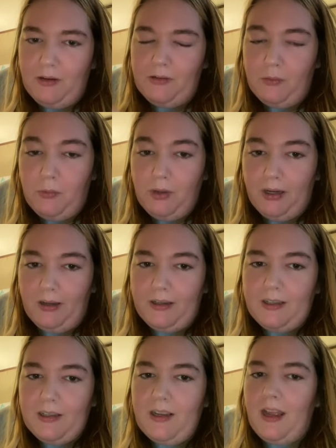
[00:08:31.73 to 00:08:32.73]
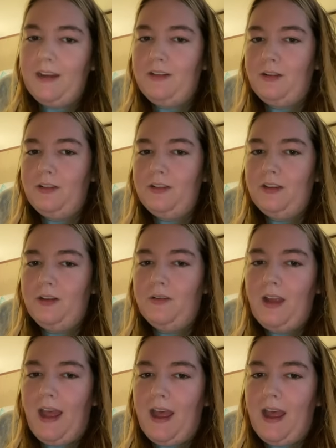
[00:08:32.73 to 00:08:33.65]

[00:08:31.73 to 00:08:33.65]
the work, I told you I